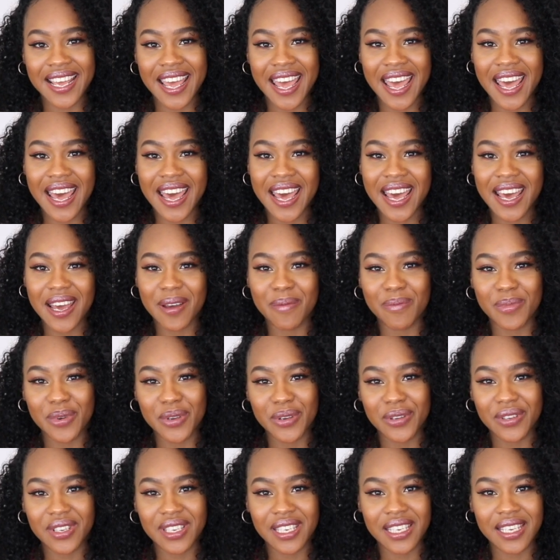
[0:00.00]
hair,
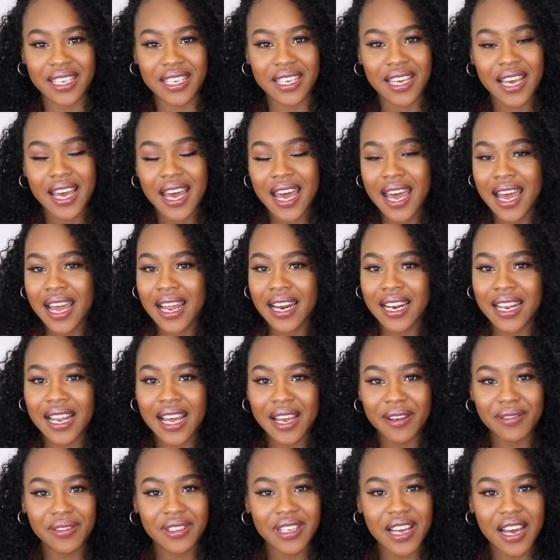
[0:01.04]
beauty,
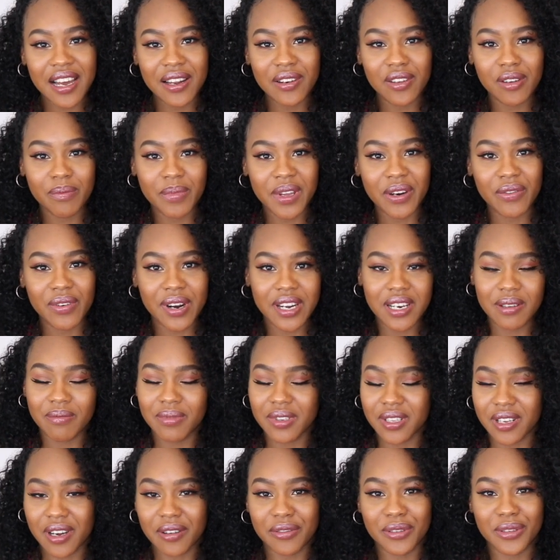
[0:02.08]
lifestyle, a little bit of random
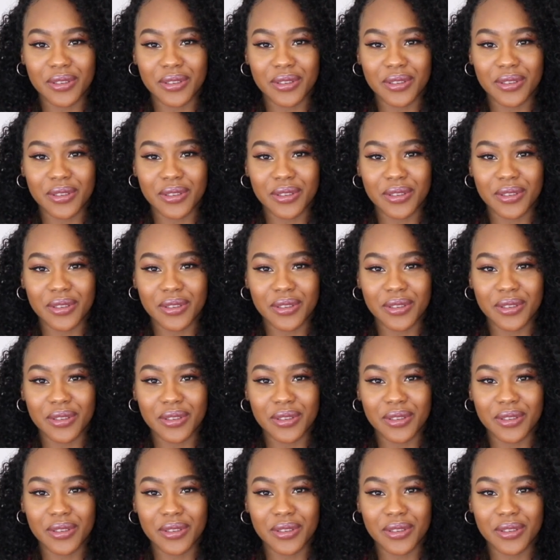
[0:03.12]
stuff.